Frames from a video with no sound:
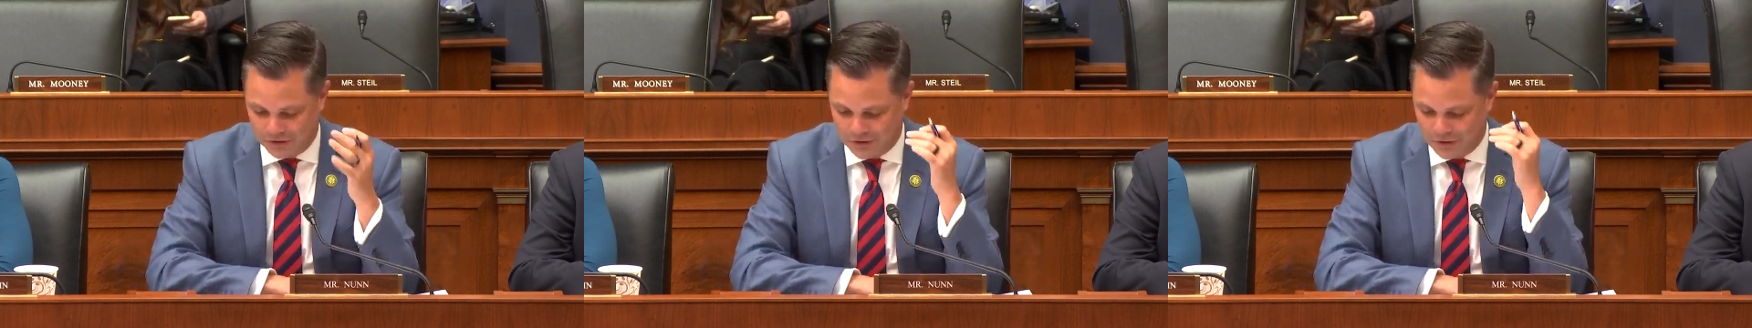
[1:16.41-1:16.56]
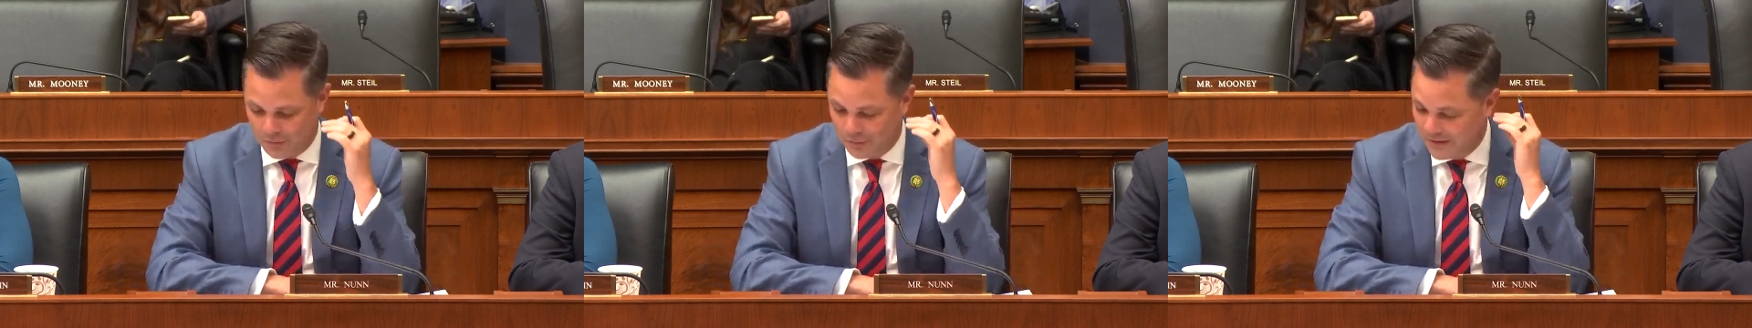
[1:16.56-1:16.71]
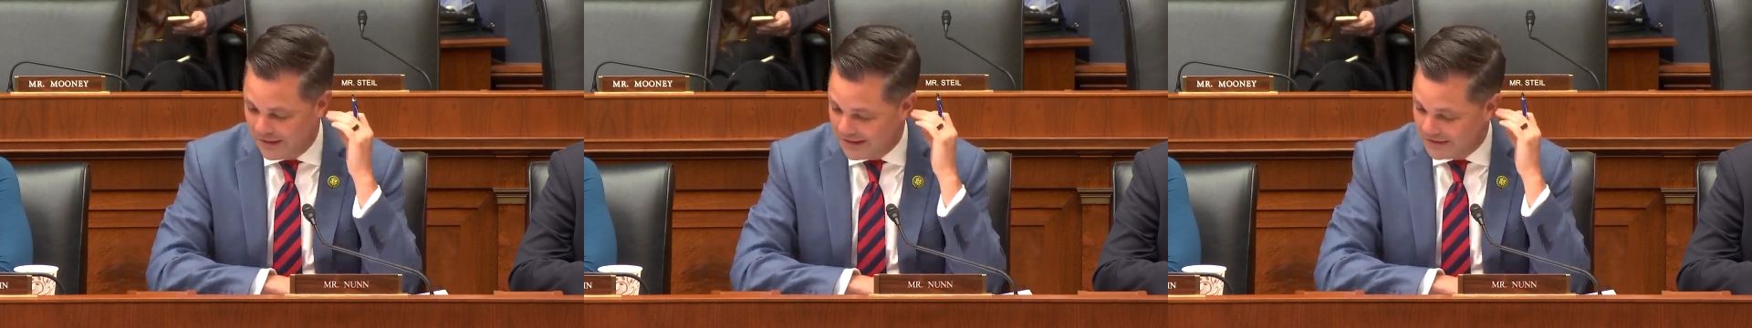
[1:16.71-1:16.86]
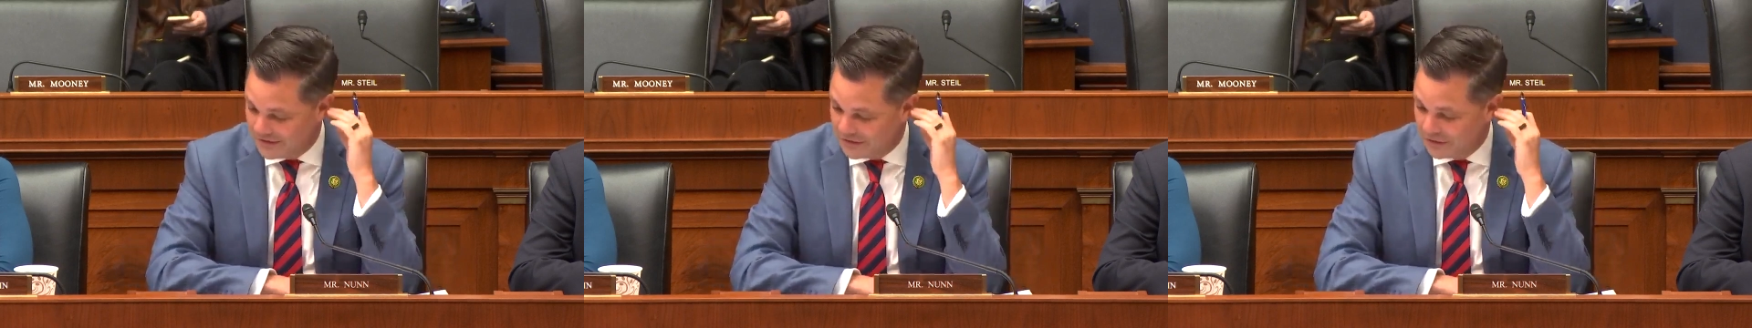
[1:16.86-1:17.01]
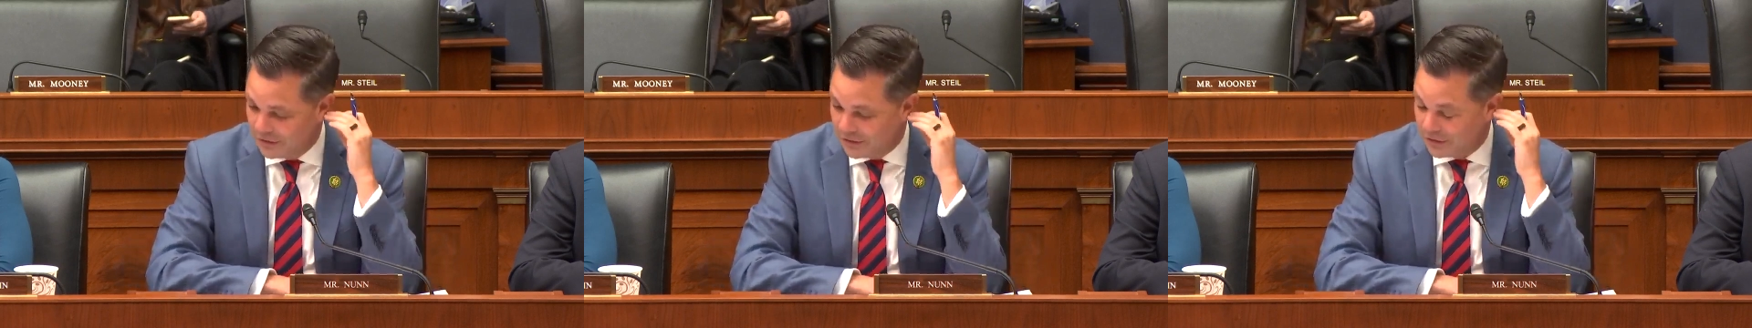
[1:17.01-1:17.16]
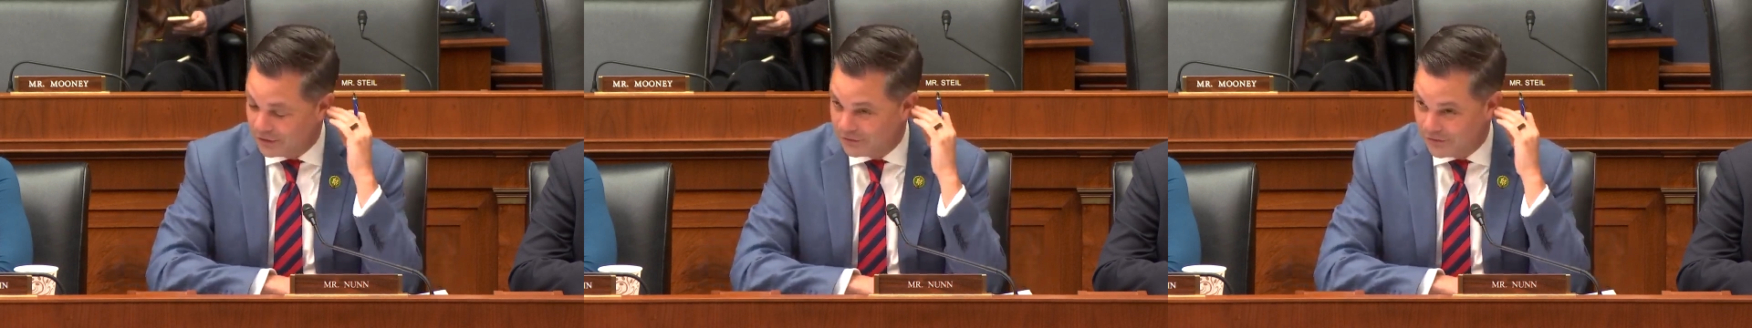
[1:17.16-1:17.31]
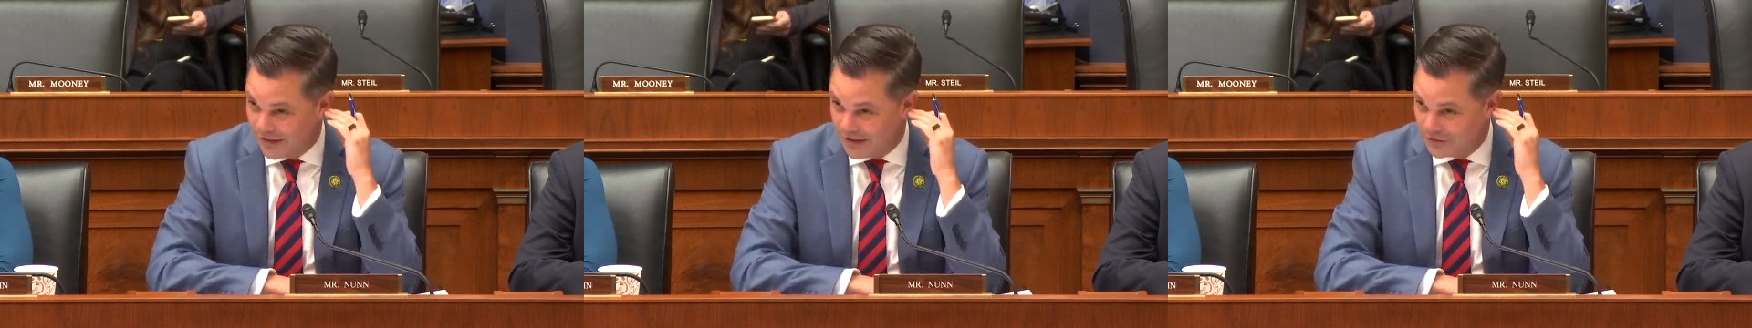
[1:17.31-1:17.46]
Are we asking our
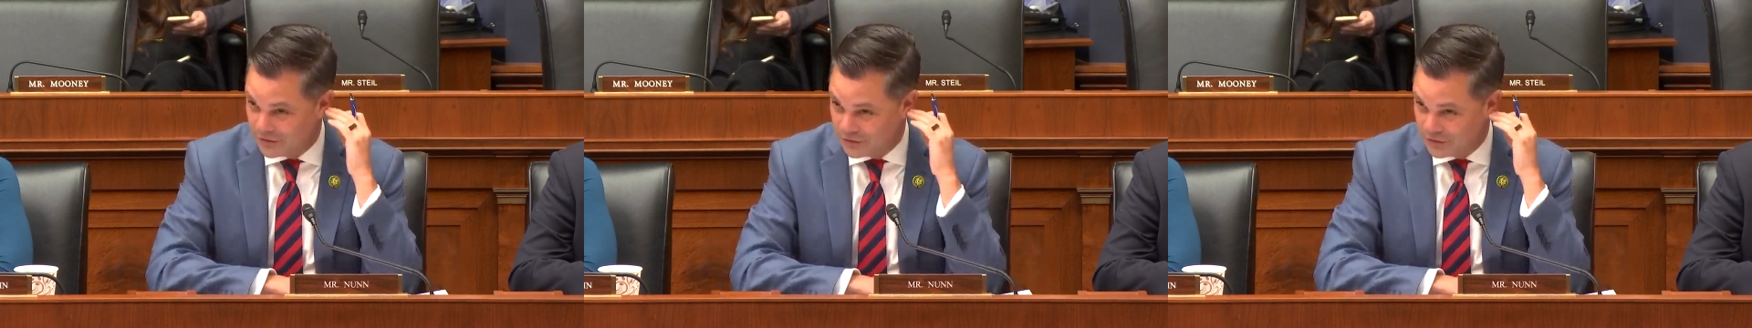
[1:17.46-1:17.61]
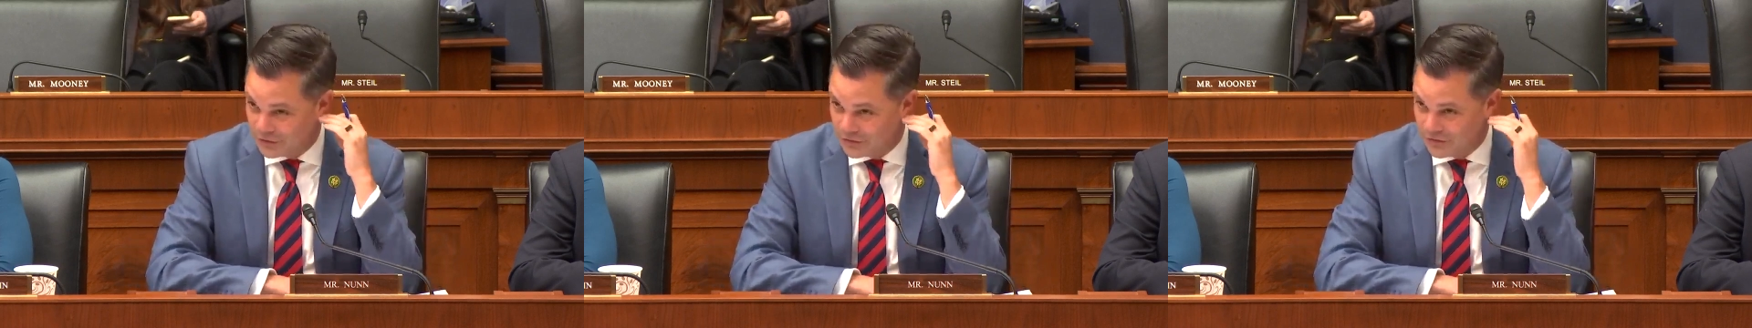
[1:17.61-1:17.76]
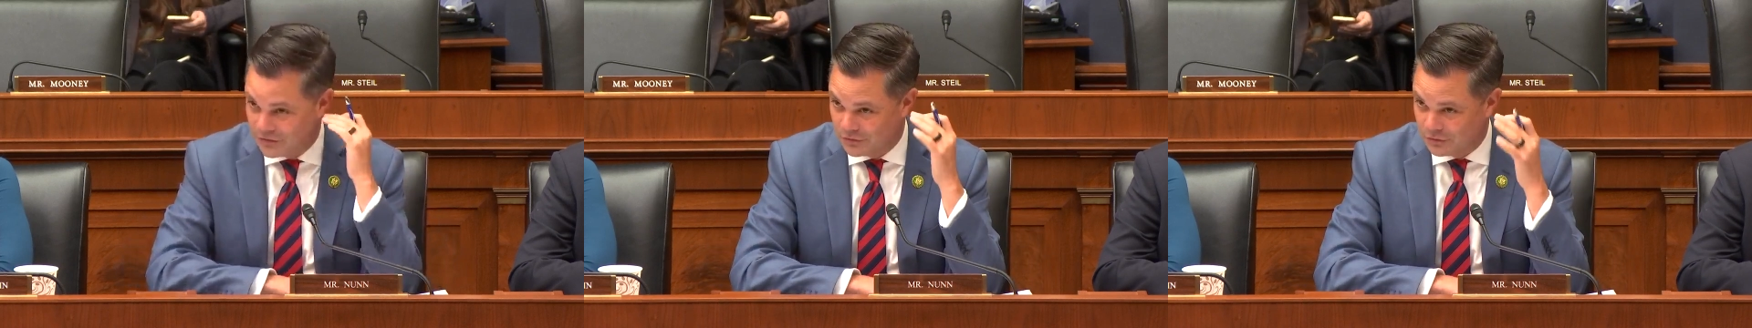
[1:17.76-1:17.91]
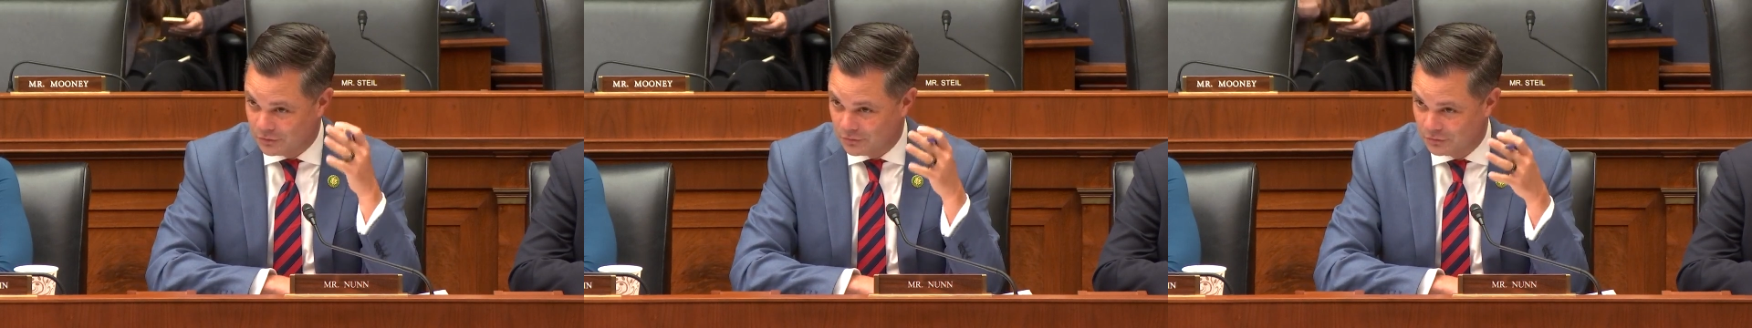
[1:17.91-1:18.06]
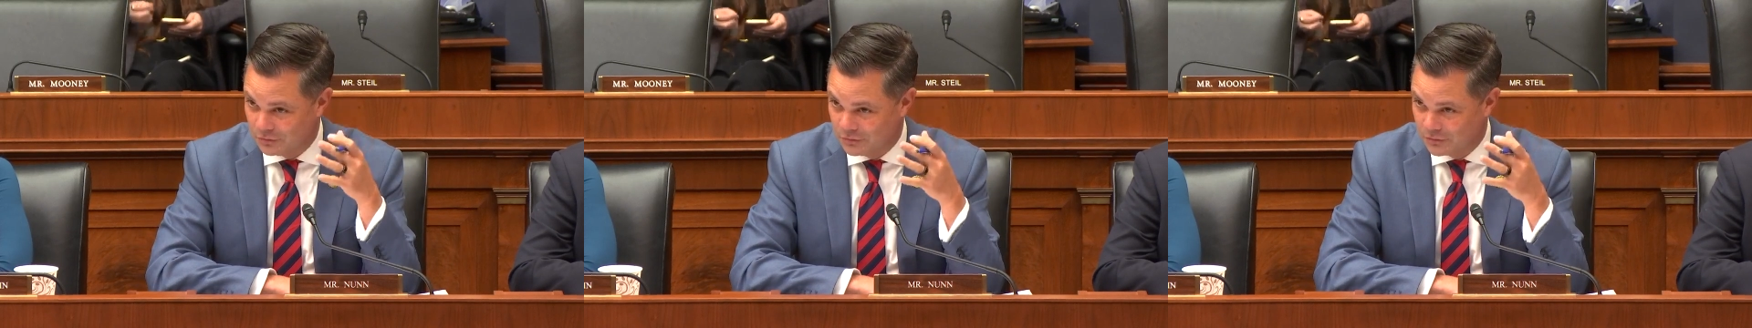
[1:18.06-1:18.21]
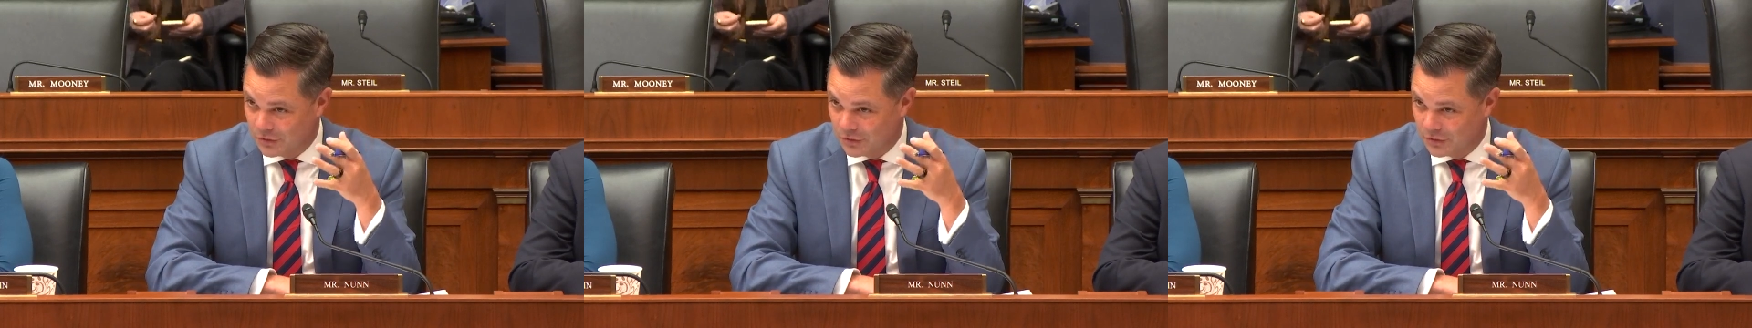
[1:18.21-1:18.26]
advisors to